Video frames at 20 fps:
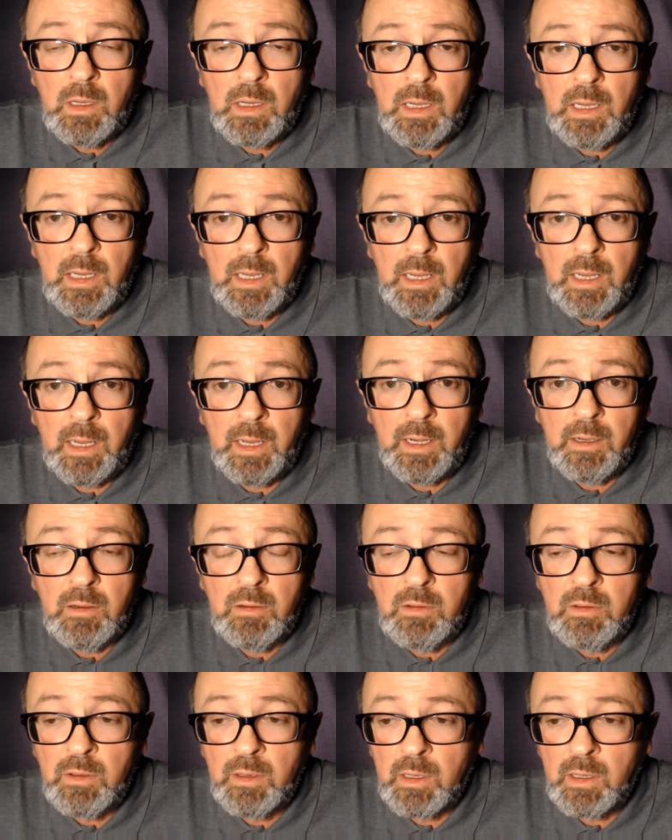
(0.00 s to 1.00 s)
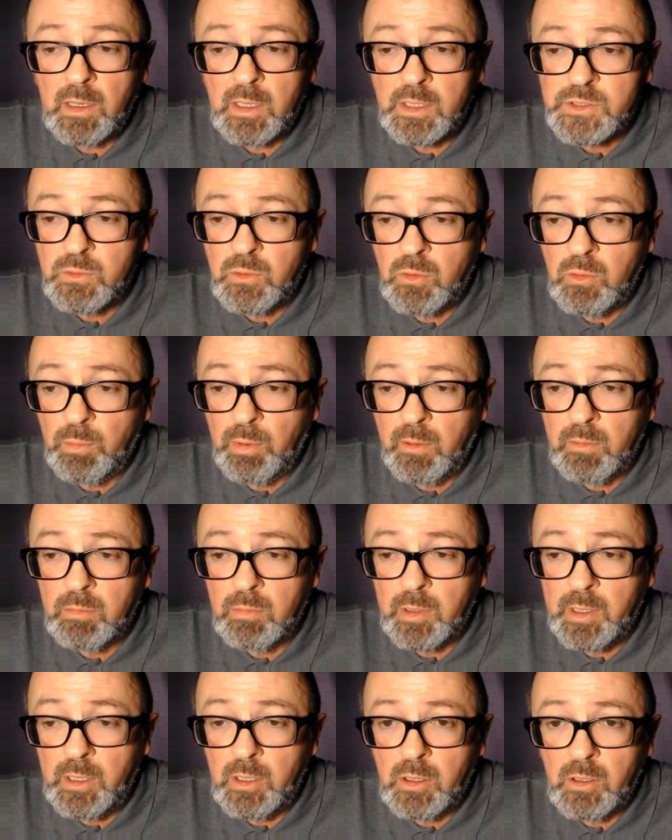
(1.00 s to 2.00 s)
And as you all
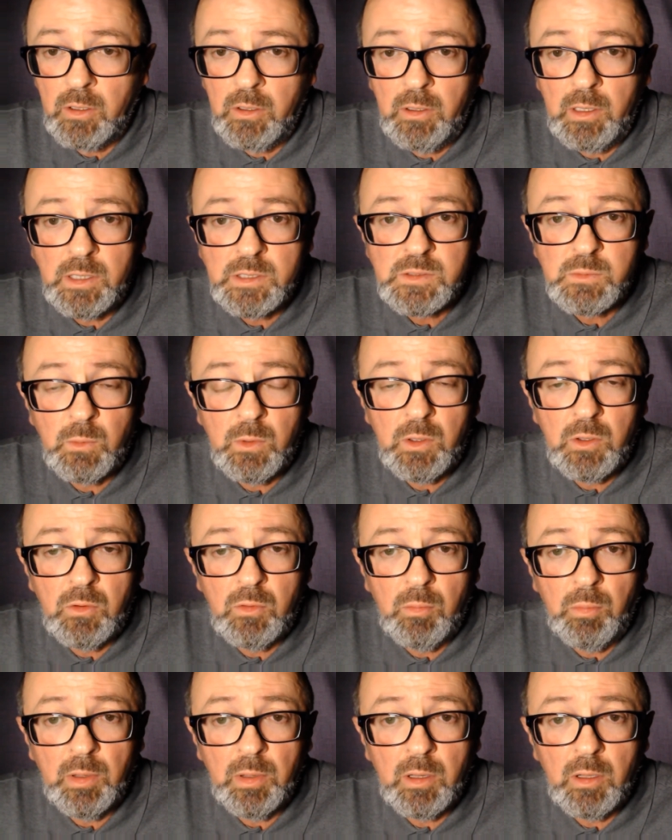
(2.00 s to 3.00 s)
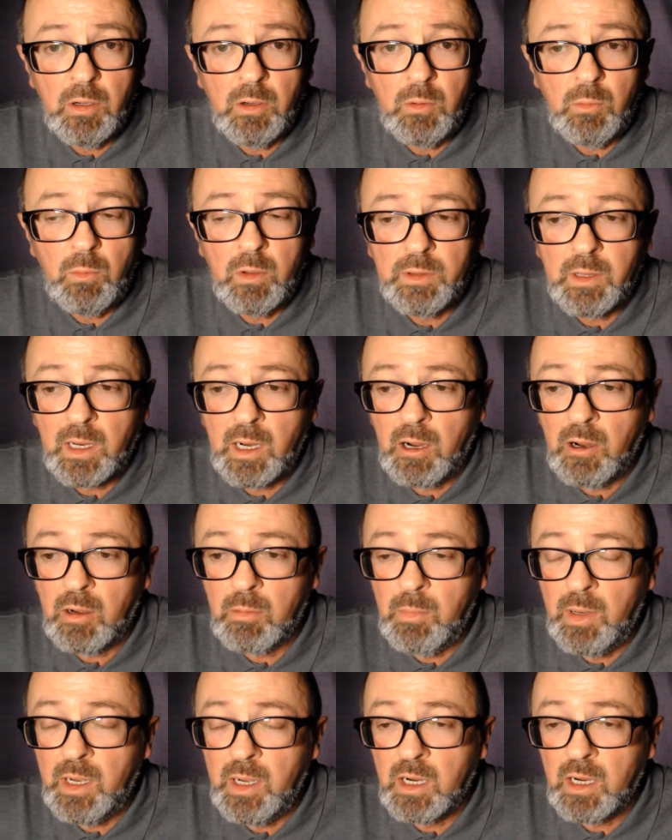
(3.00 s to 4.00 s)
probably know, it's well below what the
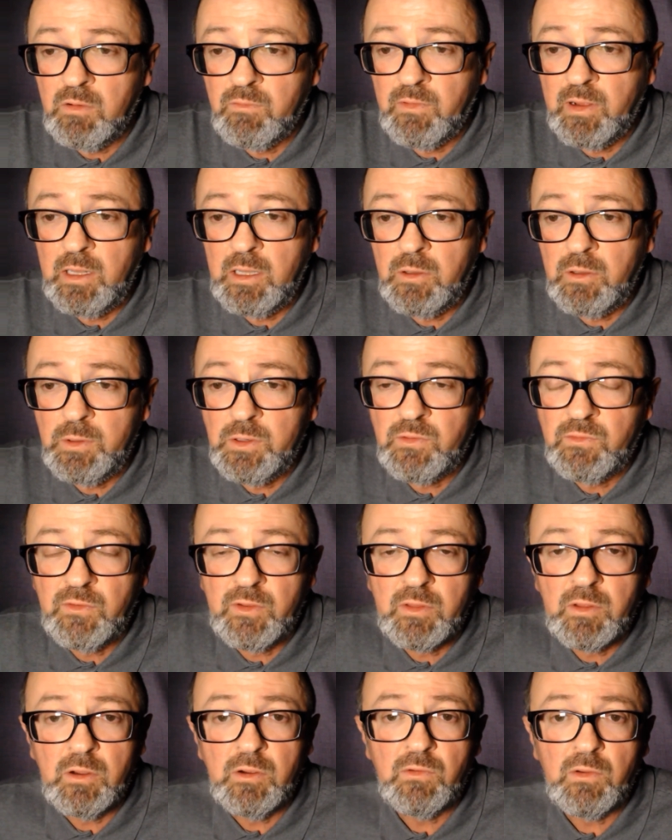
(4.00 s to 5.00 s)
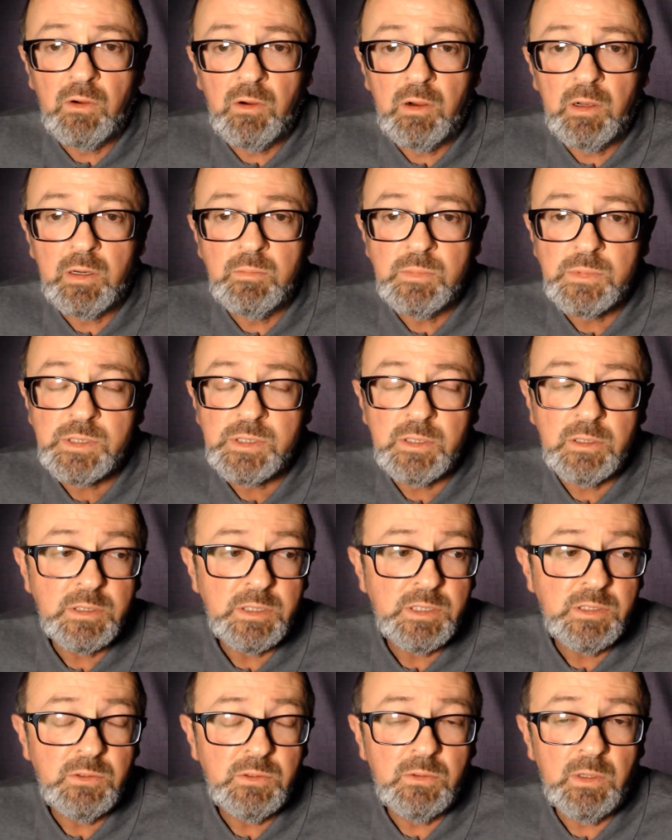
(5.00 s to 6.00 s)
current market value is for those items, so
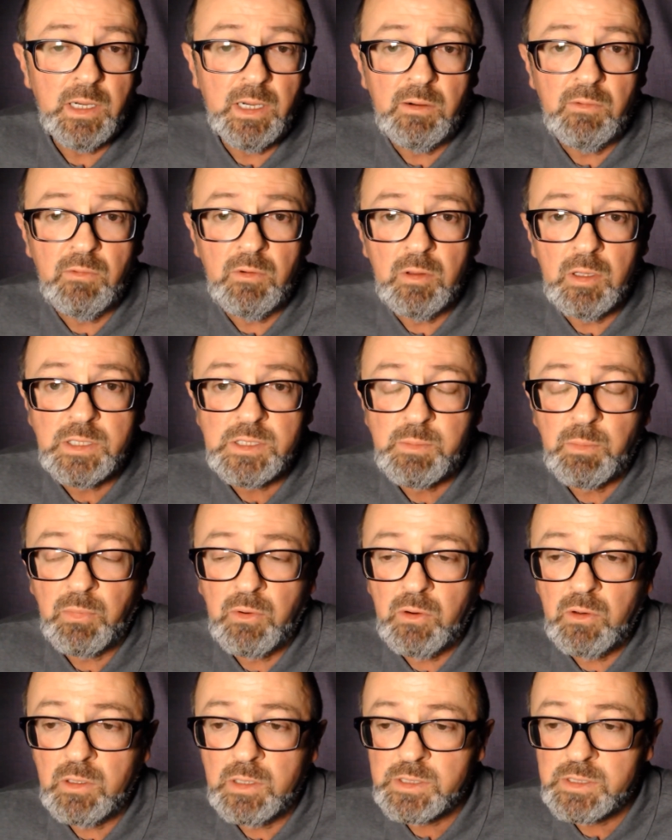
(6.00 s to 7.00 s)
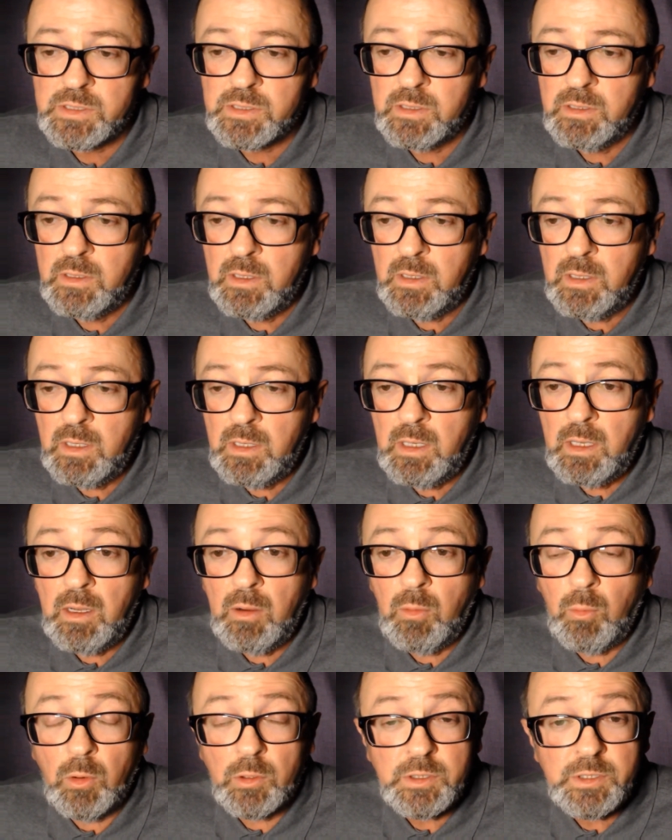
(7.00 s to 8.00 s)
still at release price.
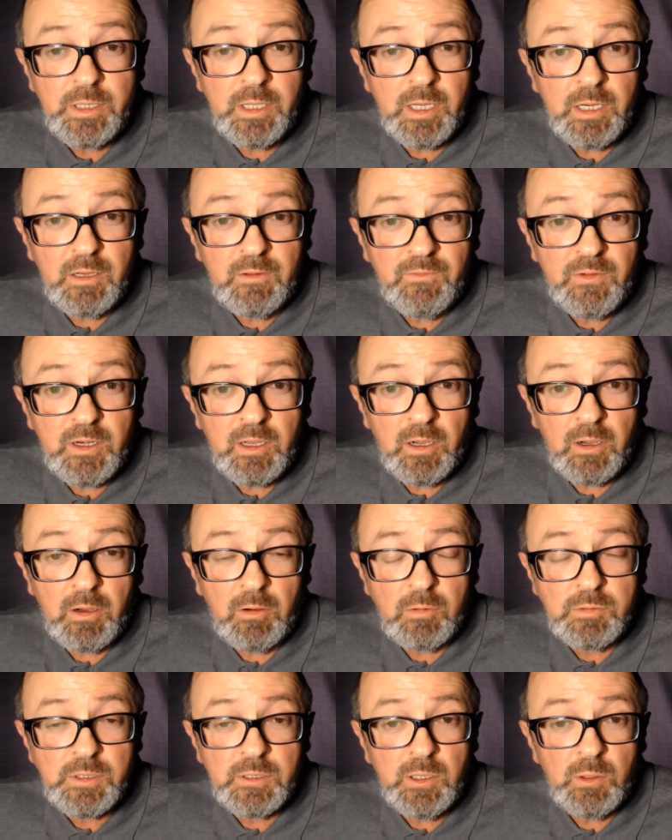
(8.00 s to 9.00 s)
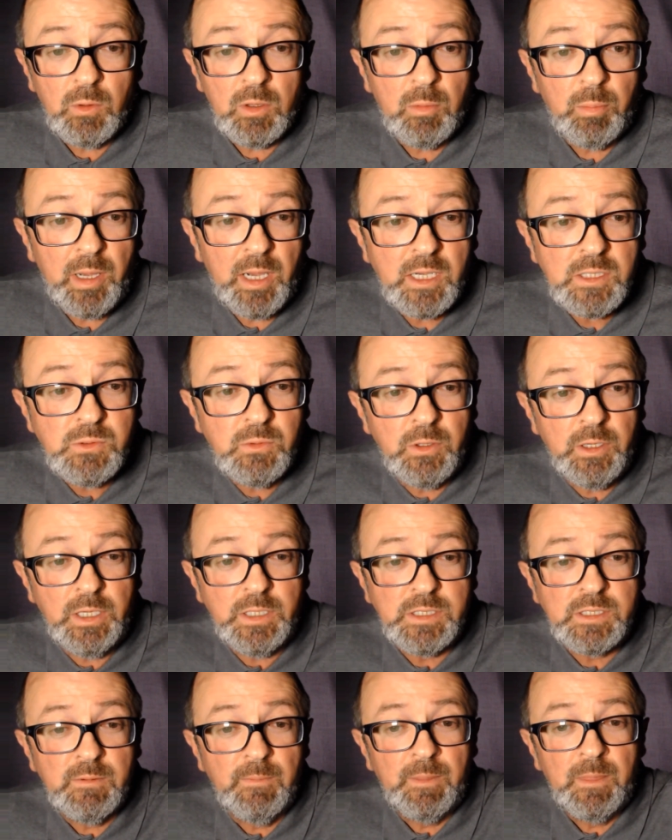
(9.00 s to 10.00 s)
Watch the end of the video, I'll tell you what the password
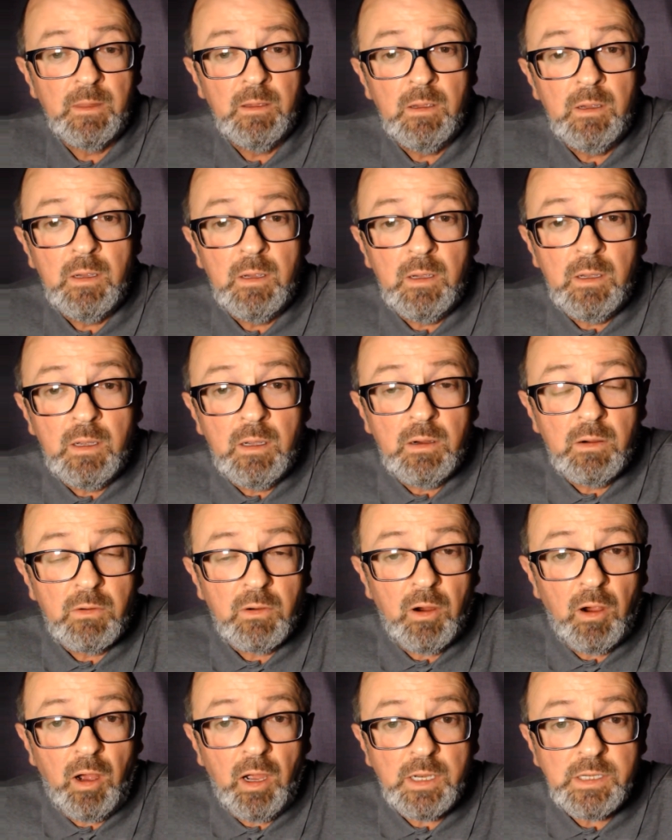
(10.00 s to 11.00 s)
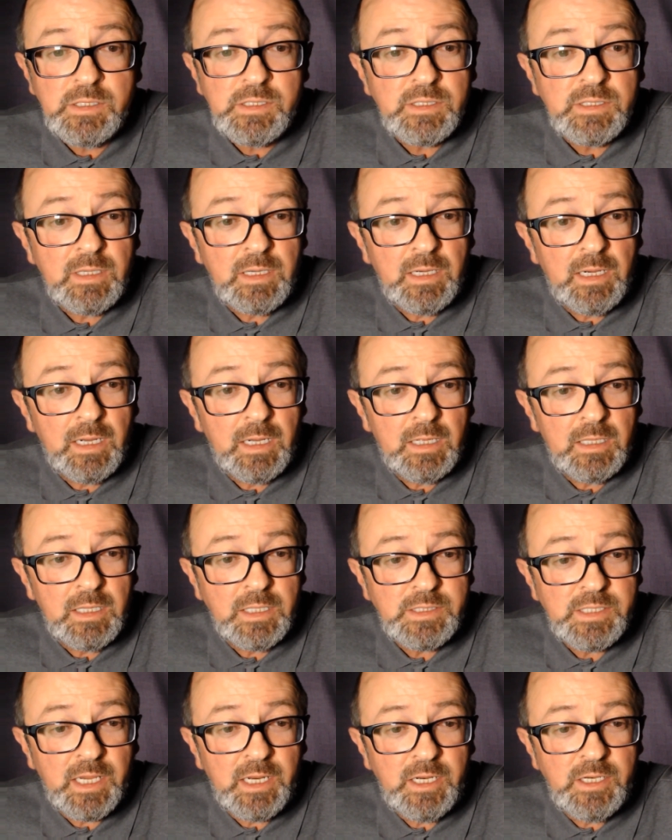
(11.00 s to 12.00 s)
is. Right,
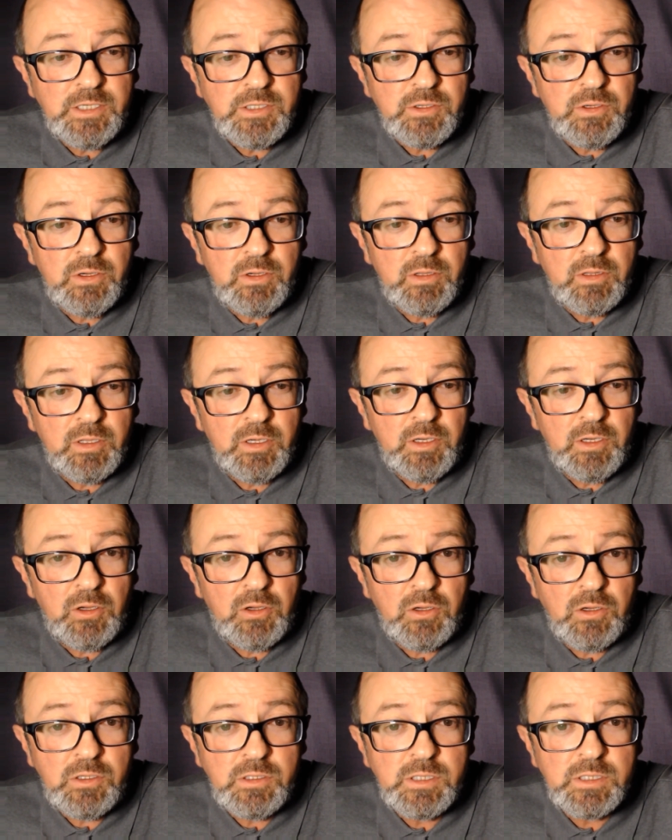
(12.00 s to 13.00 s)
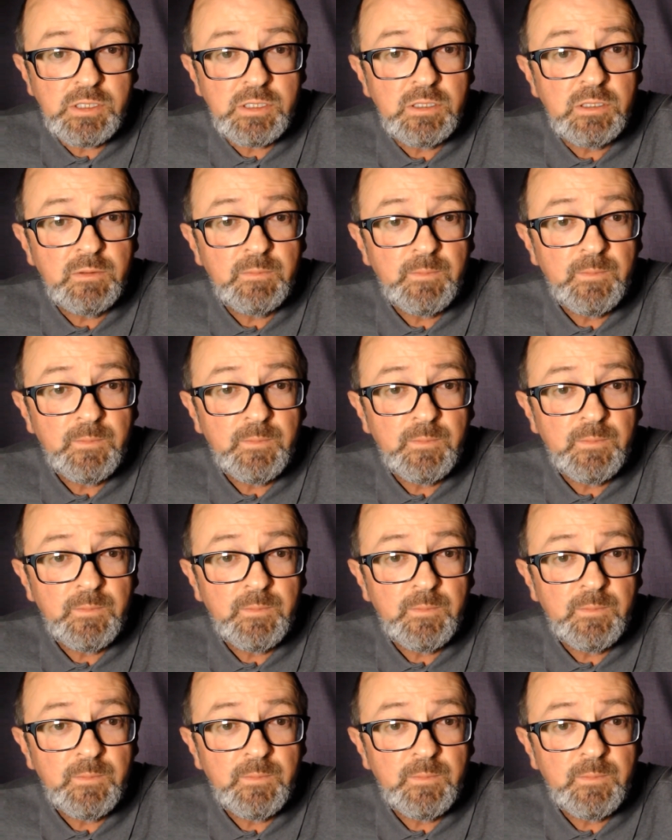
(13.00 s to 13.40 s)
let's get into the news.